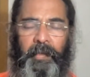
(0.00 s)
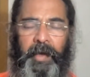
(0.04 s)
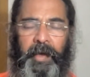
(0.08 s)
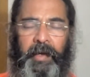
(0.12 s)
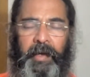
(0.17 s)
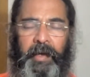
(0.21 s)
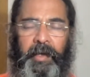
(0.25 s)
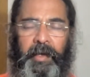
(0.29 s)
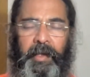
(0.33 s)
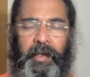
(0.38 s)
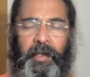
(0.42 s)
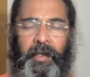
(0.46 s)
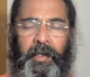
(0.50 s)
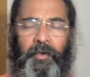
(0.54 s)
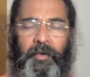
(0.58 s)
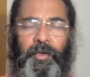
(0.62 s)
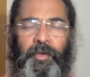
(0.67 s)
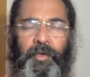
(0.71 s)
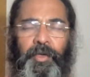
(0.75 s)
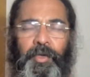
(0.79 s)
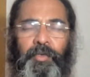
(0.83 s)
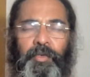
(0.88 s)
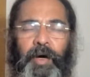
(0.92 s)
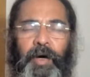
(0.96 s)
that
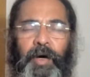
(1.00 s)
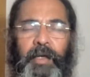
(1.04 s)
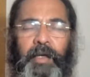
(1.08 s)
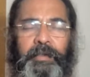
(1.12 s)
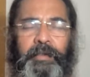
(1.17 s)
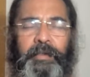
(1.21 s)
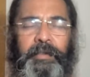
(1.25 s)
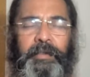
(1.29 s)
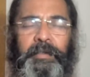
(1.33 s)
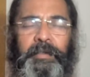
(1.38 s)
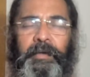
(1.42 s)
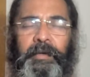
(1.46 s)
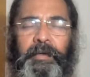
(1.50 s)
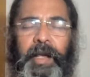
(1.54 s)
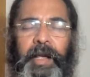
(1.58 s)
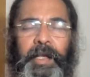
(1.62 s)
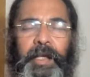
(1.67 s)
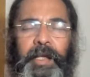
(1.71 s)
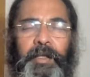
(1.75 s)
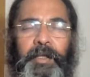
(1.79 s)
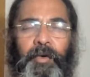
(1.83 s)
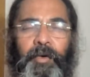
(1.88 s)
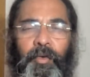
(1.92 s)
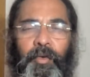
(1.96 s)
you are just
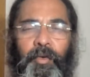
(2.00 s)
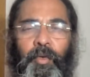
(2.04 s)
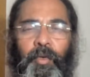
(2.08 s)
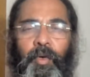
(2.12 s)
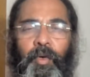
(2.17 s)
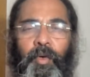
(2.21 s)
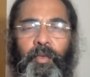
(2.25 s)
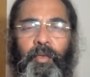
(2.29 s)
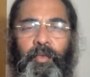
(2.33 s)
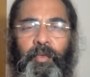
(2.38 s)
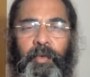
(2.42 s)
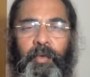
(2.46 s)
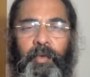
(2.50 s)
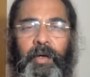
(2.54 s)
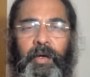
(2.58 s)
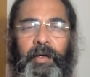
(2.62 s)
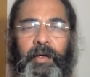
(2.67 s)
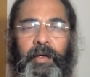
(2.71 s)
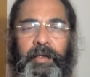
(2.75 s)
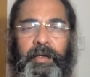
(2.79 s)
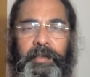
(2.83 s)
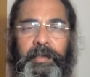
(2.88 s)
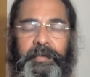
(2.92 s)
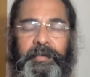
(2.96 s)
creating your own
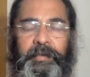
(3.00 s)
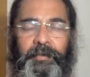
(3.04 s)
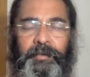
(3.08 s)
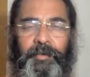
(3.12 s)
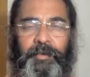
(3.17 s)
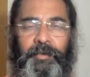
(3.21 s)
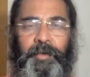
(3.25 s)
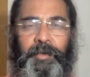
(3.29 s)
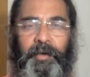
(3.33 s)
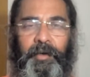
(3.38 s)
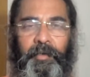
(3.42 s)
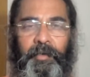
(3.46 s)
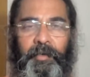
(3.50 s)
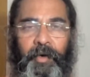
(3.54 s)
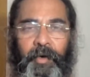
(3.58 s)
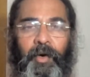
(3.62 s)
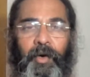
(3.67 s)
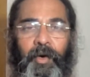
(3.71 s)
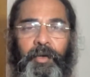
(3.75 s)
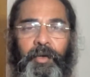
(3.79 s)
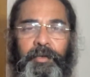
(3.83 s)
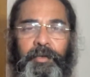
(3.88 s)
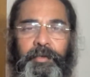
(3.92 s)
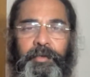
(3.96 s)
worlds through your
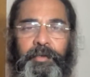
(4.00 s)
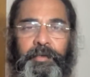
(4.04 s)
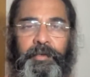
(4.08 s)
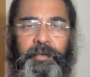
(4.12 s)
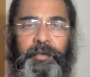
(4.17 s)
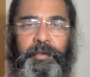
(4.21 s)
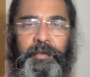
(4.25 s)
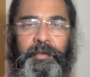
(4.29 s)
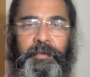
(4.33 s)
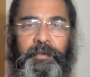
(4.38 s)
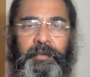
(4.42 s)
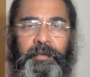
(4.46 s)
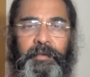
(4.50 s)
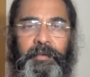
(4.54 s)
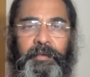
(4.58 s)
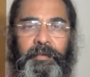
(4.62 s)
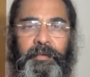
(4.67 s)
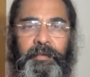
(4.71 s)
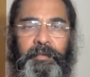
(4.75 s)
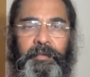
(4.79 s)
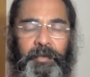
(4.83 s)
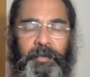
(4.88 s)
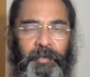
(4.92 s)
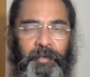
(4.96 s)
thoughts.
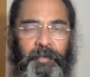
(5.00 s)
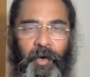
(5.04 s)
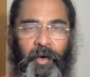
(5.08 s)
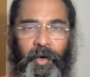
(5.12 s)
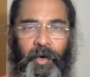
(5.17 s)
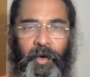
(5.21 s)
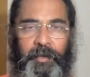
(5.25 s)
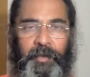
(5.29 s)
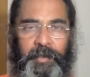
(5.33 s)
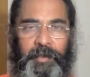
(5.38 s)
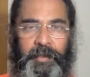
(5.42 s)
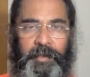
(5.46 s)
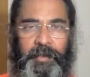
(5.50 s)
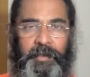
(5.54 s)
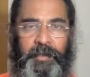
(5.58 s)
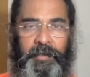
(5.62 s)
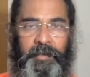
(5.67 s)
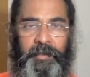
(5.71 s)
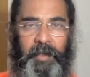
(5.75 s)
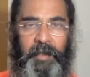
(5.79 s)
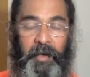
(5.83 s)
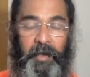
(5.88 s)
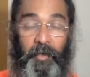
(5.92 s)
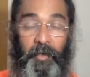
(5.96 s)
The thoughts
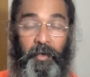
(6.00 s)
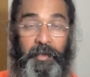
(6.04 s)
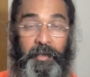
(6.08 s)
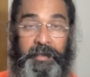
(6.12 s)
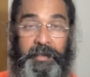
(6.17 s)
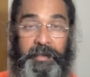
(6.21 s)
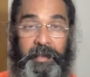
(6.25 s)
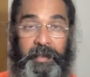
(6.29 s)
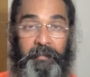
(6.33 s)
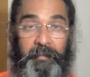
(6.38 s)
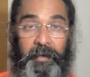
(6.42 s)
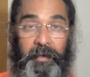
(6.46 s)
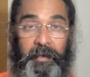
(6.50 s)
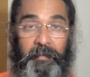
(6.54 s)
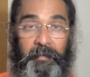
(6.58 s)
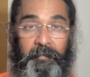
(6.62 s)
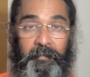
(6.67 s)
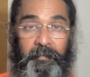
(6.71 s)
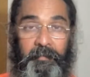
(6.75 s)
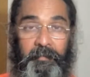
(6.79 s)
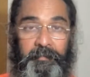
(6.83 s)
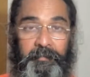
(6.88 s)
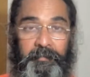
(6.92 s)
are unstable.